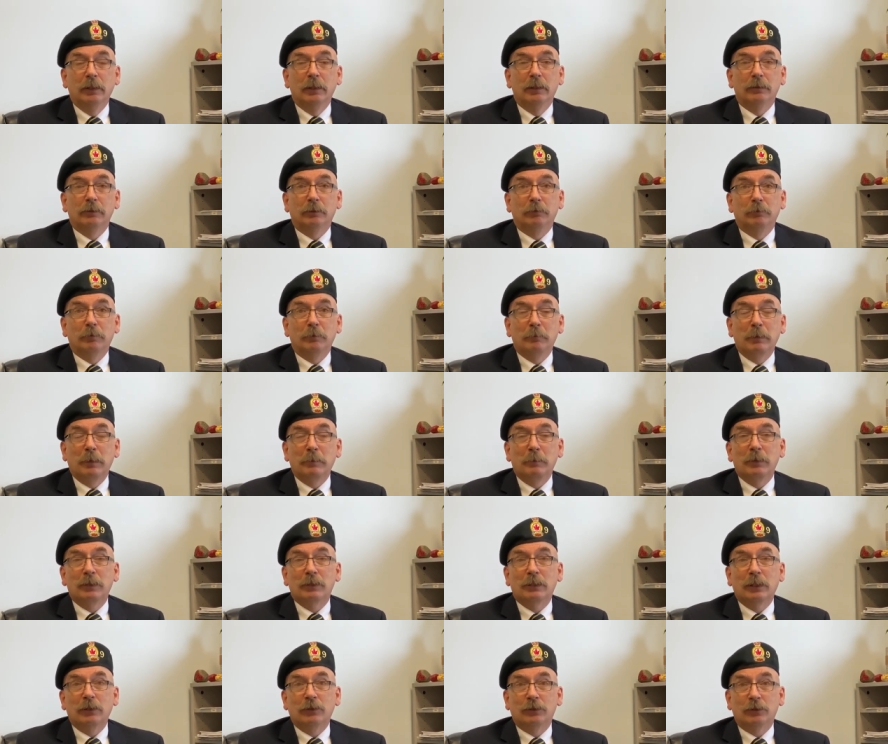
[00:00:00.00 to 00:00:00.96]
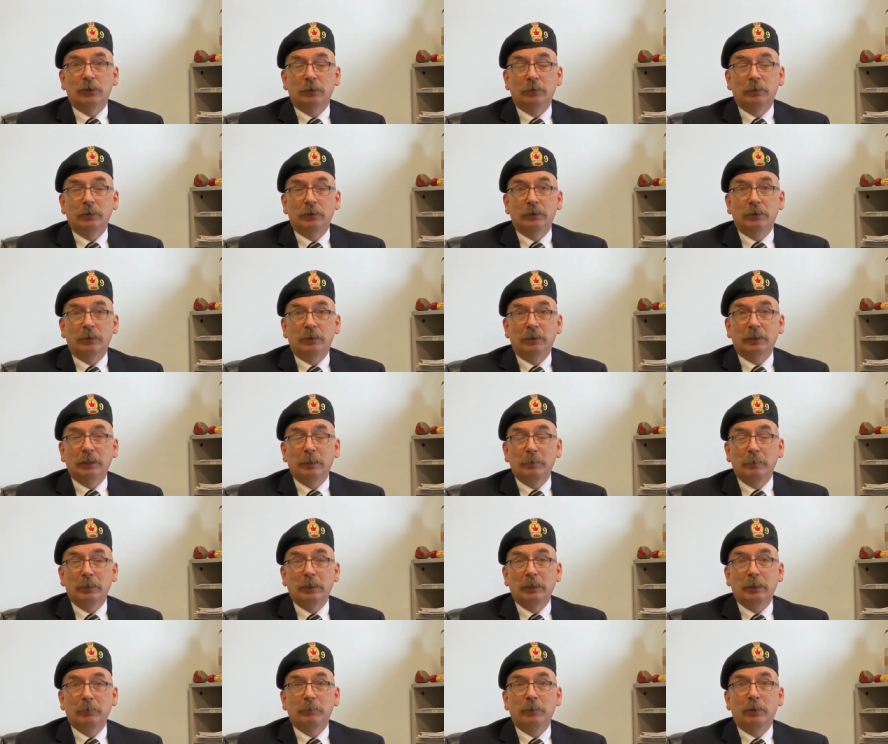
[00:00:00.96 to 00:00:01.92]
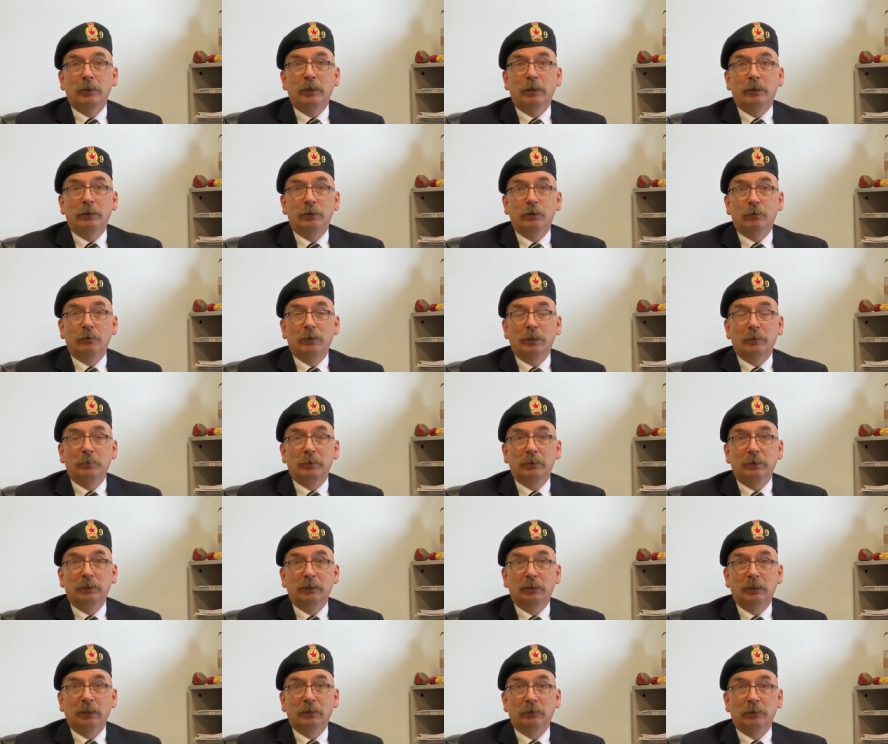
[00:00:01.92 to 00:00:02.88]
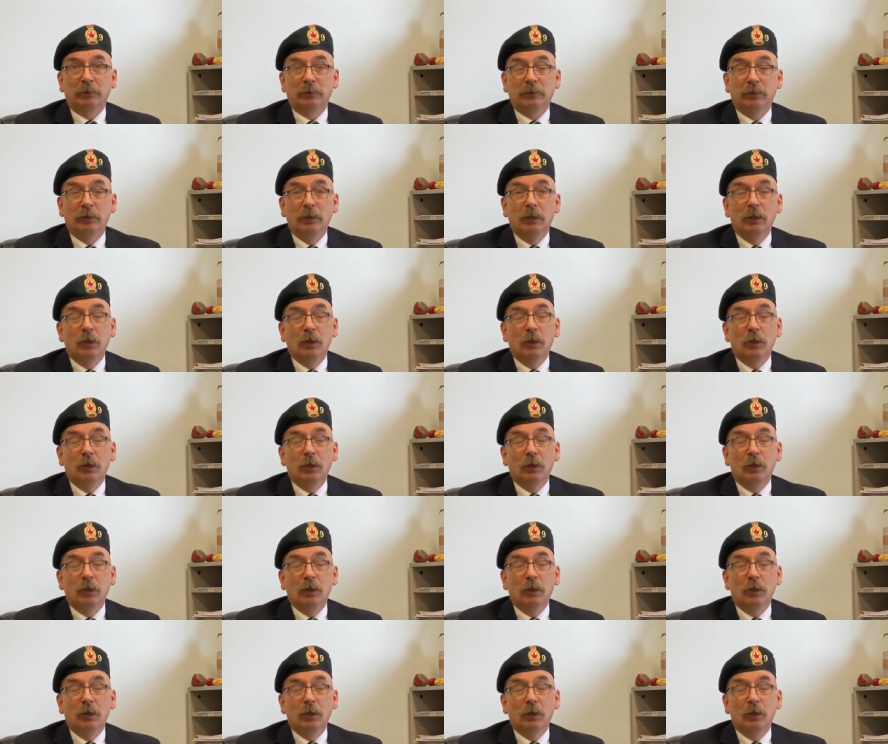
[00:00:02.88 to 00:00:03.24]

the Remembrance Day services coming up on November the 11th,